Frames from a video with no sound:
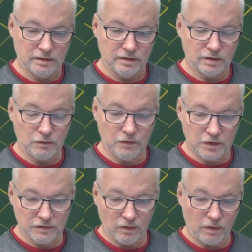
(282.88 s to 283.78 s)
So
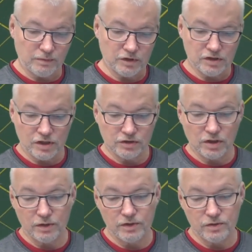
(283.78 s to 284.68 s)
first of all, I'm just going to
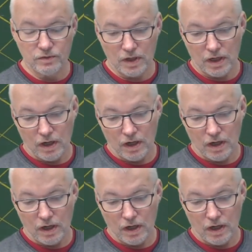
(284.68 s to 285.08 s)
show you